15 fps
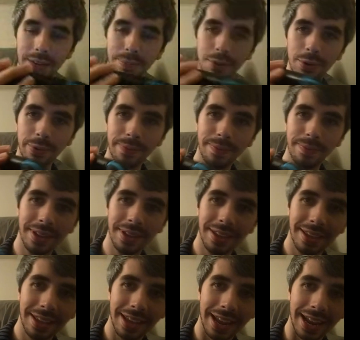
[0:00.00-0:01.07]
mode,
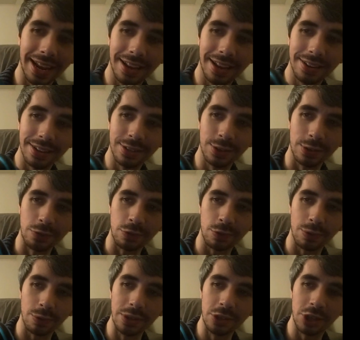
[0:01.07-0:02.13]
and I took a
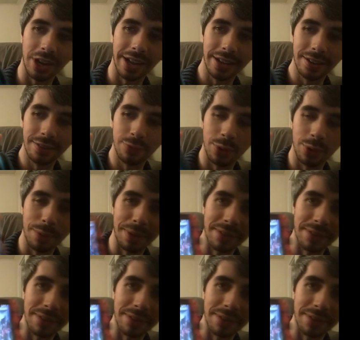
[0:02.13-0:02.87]
screenshot of one of my